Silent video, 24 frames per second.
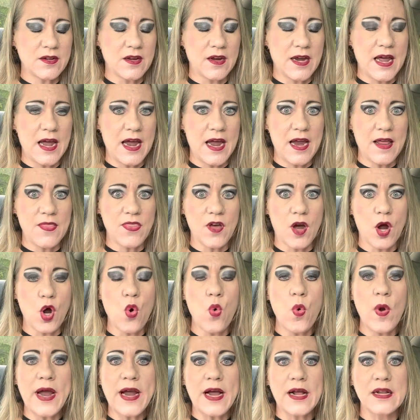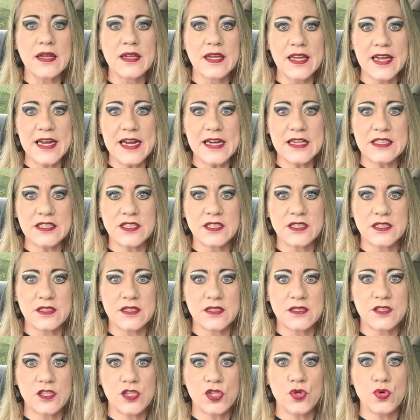Okay, and the quick links
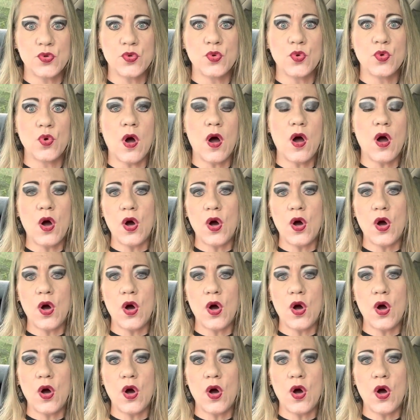to